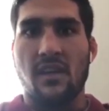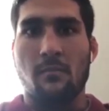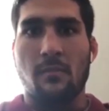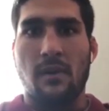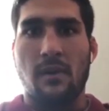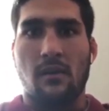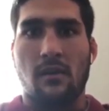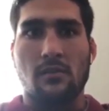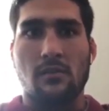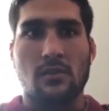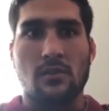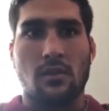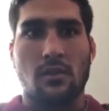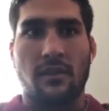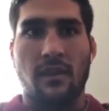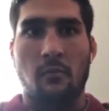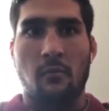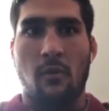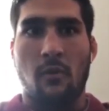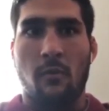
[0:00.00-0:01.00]
you know, they want me to
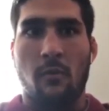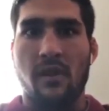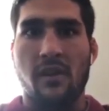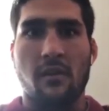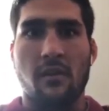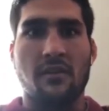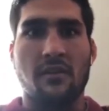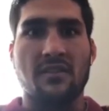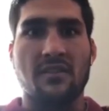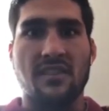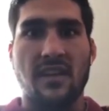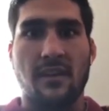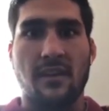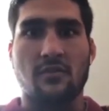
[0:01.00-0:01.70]
go the sales route